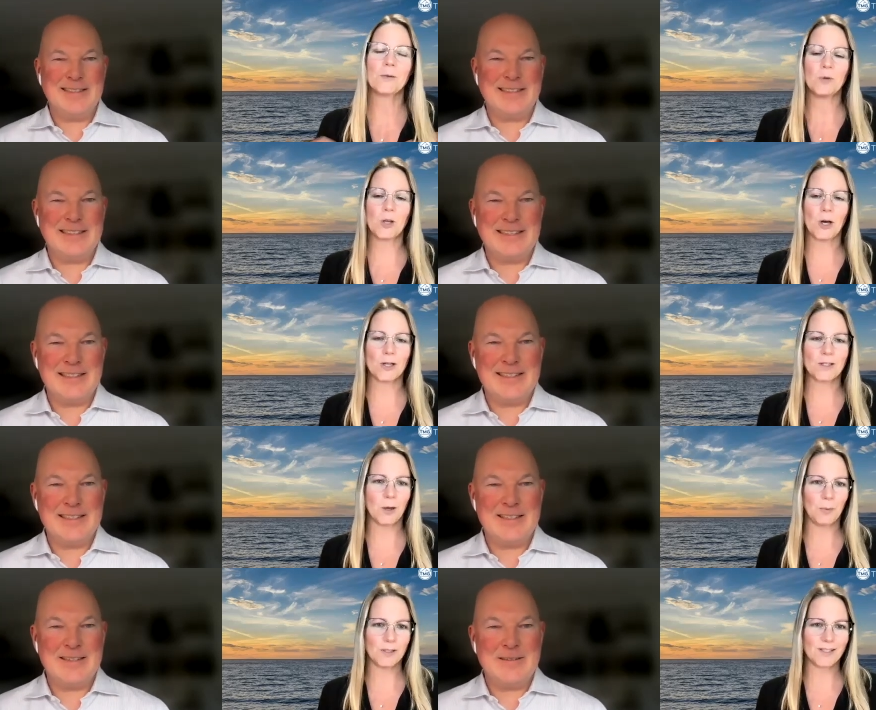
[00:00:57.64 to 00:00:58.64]
Speaker 1: some of the hot
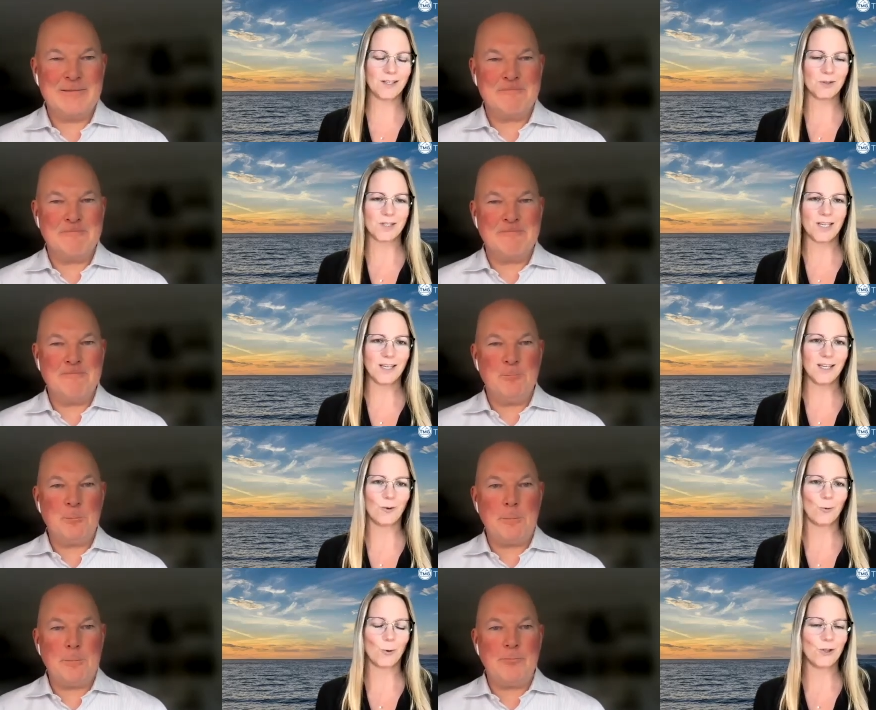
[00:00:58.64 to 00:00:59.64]
topics that you're seeing
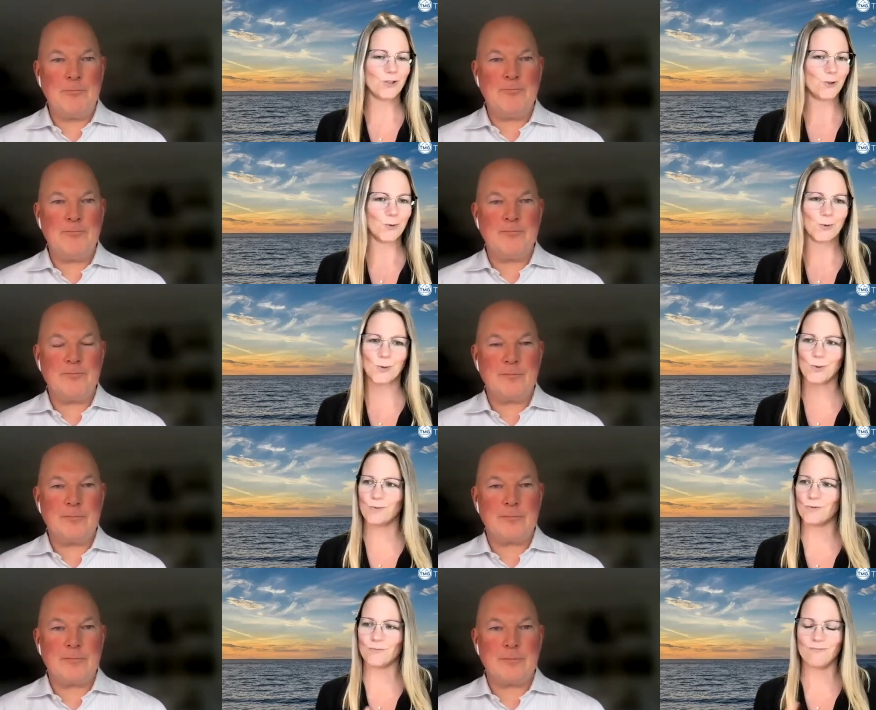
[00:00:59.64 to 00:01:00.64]
or issues,
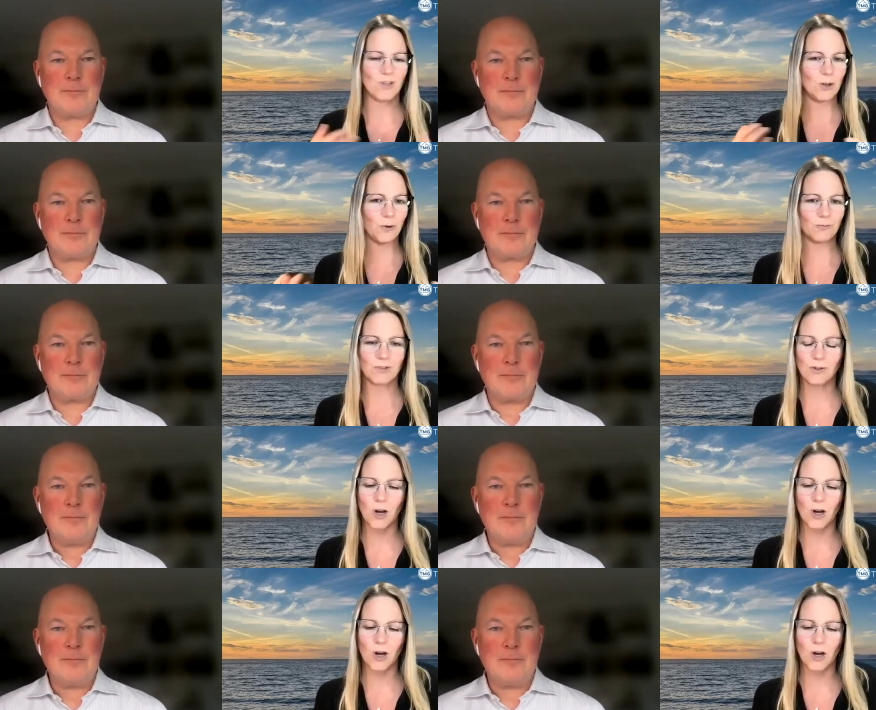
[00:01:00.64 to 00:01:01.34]
you know,